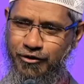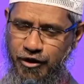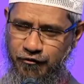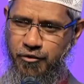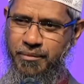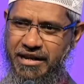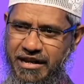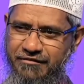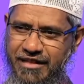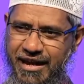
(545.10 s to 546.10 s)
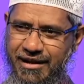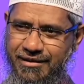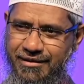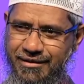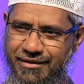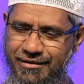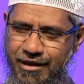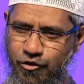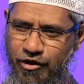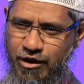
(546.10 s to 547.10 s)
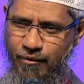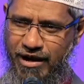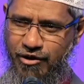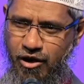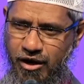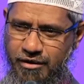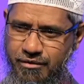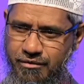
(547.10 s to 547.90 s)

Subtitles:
So if you believe that there's only one God,